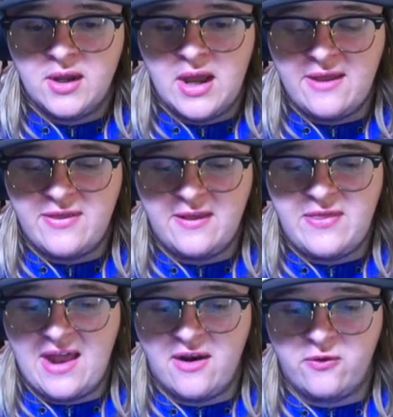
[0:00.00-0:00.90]
I think
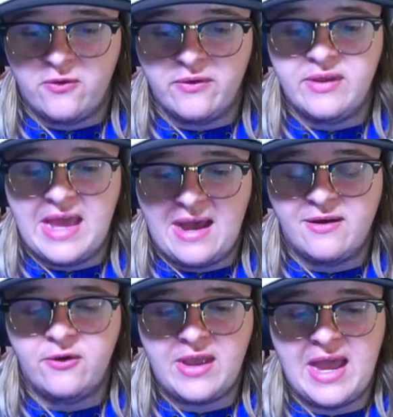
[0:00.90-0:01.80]
that'll, yeah,
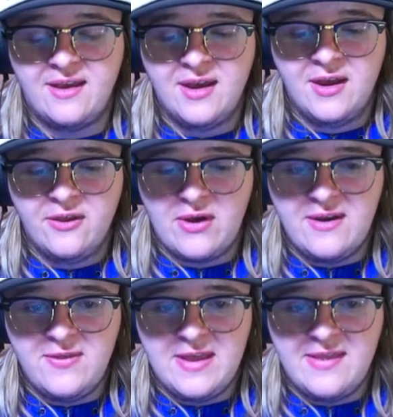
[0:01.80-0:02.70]
okay. So
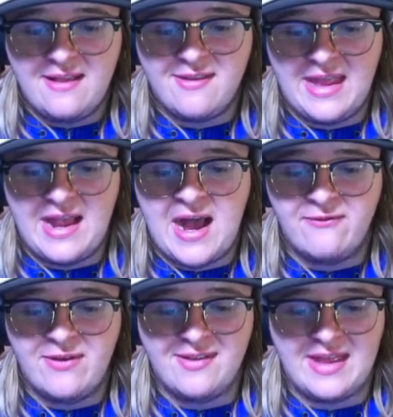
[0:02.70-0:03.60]
anything that's, like,
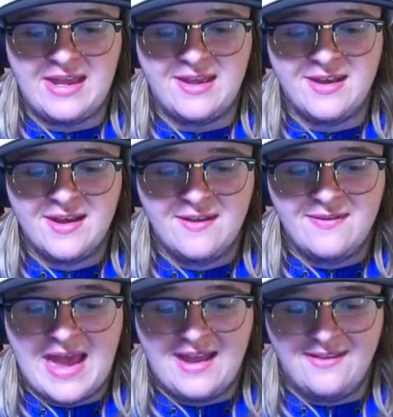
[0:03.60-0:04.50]
obviously,
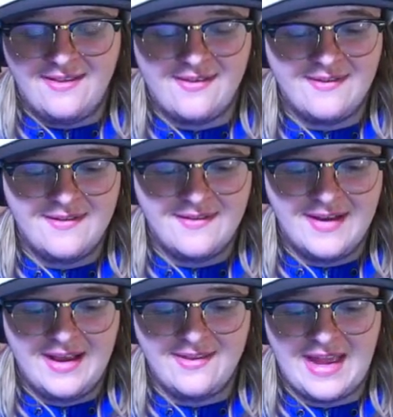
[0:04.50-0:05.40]
that
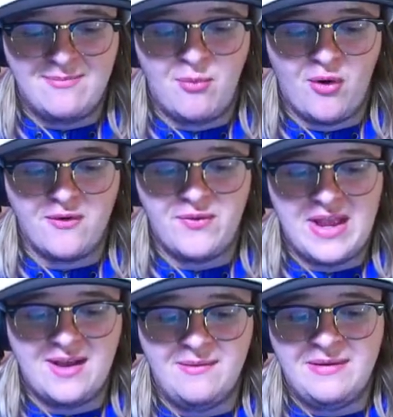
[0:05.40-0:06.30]
is, like, more of,
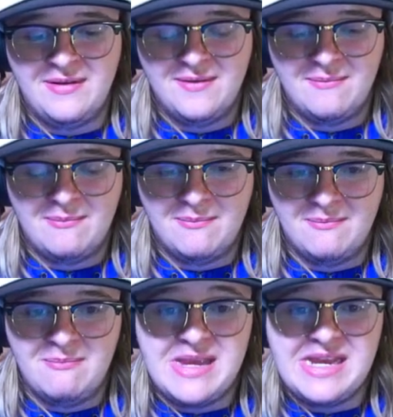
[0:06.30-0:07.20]
like, a
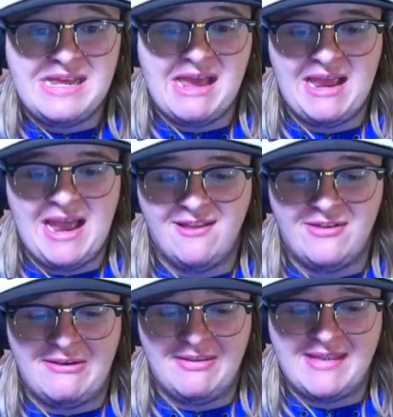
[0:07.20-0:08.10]
meaty, I guess
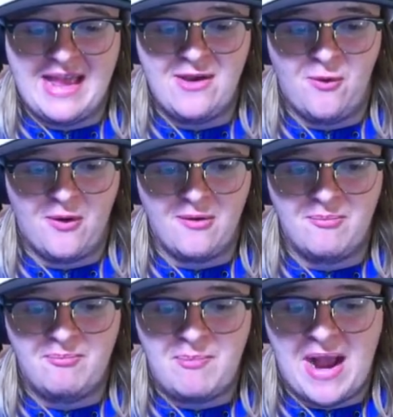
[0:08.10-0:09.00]
you could say, or
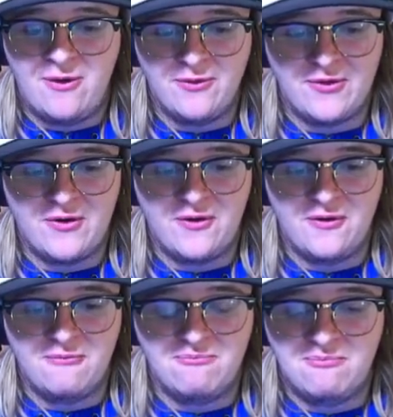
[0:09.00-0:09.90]
Bowser...